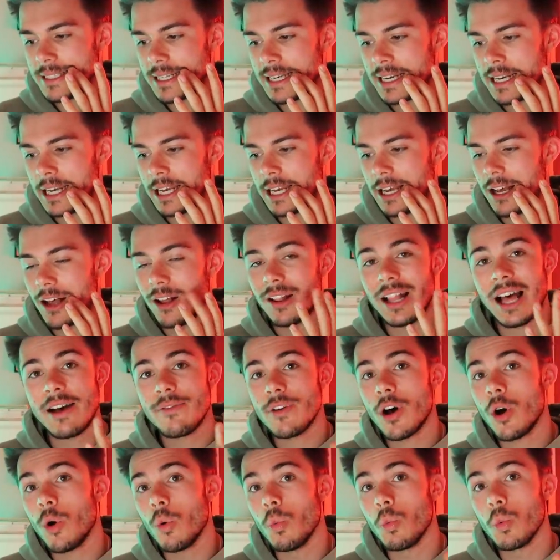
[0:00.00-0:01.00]
uh, I'll have
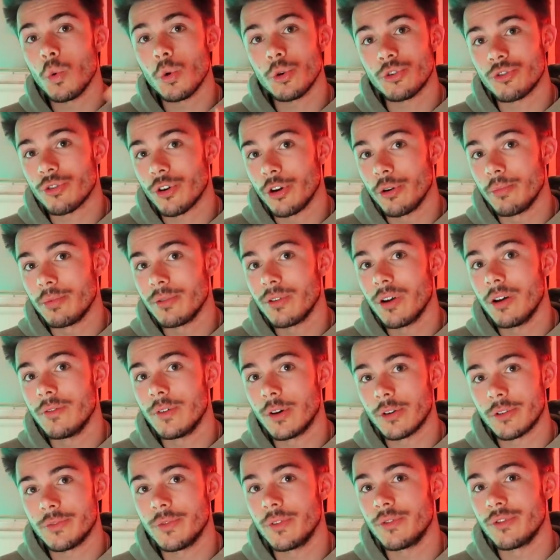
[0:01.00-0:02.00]
a whole wardrobe of
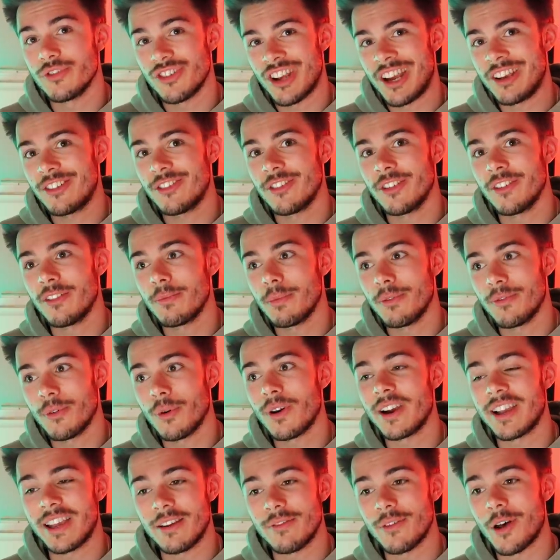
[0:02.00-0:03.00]
Oxford rejections
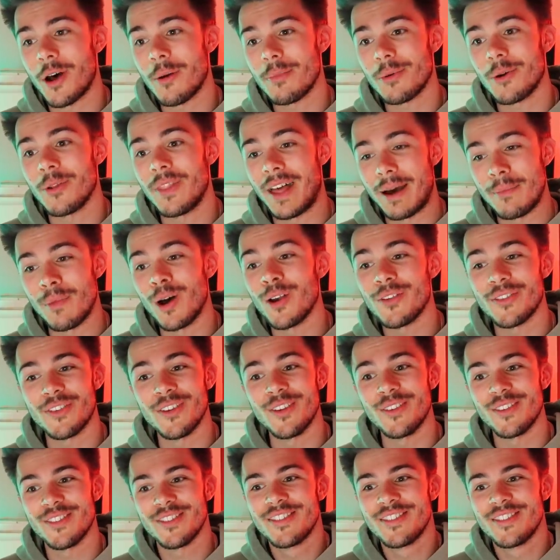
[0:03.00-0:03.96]
before I give up on that Masters.